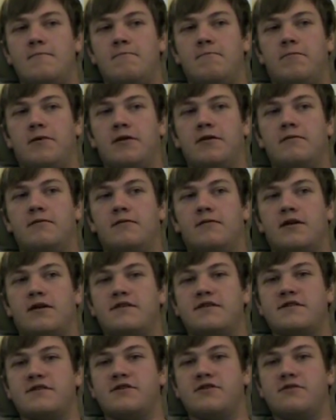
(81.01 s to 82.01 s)
but
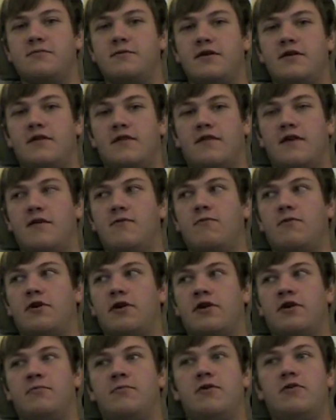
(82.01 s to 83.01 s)
that's assuming they
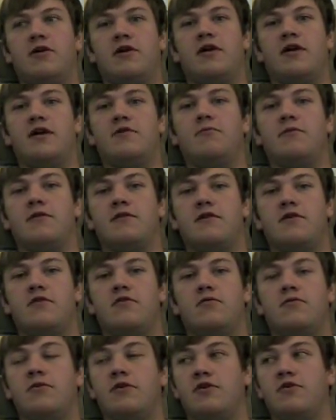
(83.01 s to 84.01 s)
want to communicate with you.